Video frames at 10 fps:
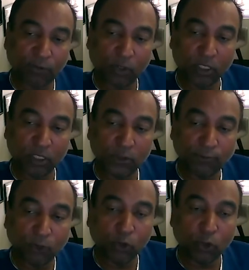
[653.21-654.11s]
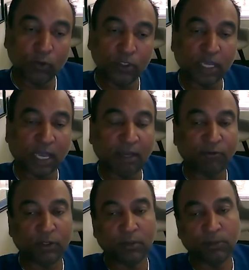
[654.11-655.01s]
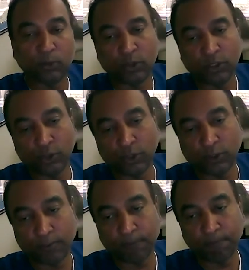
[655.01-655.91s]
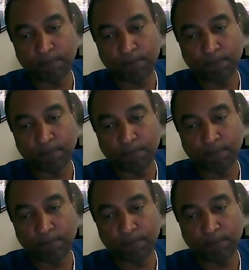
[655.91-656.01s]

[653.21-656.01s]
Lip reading: for at least 4 hours after the procedure,